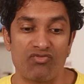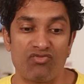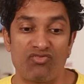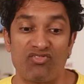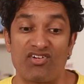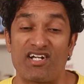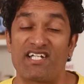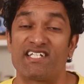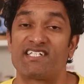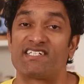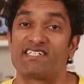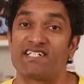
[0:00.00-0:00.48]

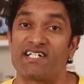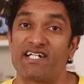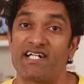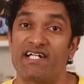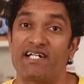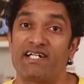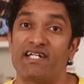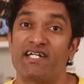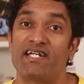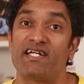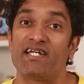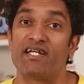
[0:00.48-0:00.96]

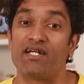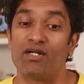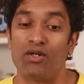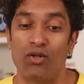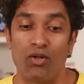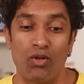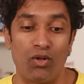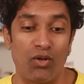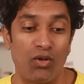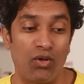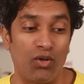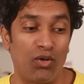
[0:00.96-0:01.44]
frustrating
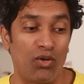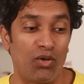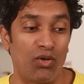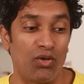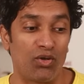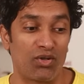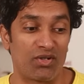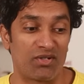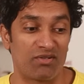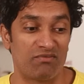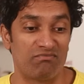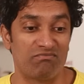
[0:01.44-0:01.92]

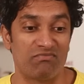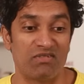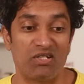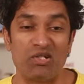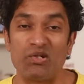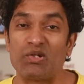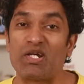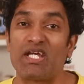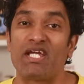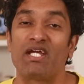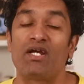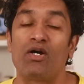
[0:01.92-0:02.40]
or
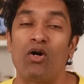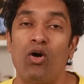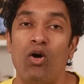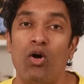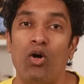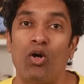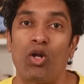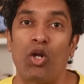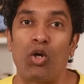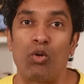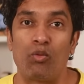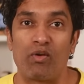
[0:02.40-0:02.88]
looking
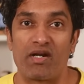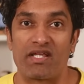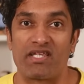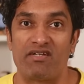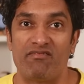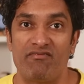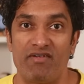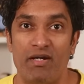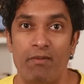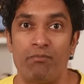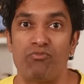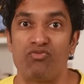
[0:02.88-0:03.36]
all over
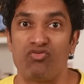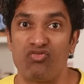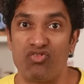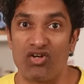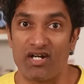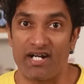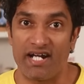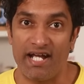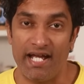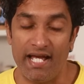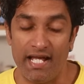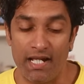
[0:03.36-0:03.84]
the web
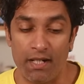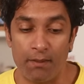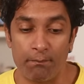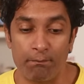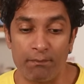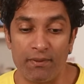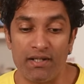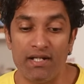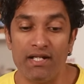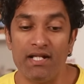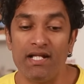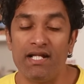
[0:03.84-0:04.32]
for
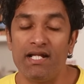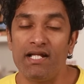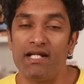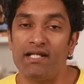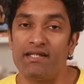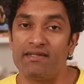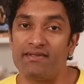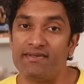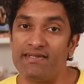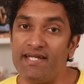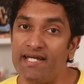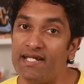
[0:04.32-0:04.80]
help,
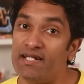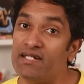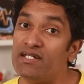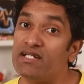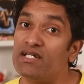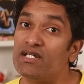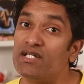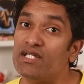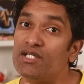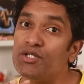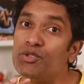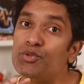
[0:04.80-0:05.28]

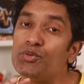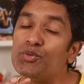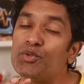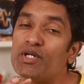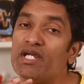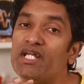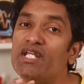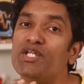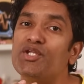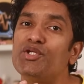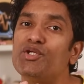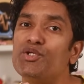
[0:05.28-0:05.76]
then you
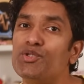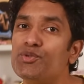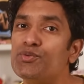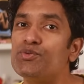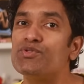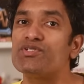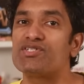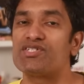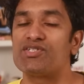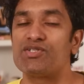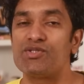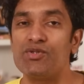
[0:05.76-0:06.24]
can
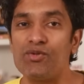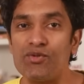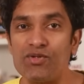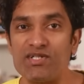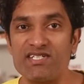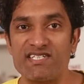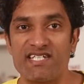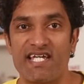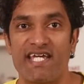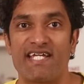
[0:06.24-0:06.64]
use those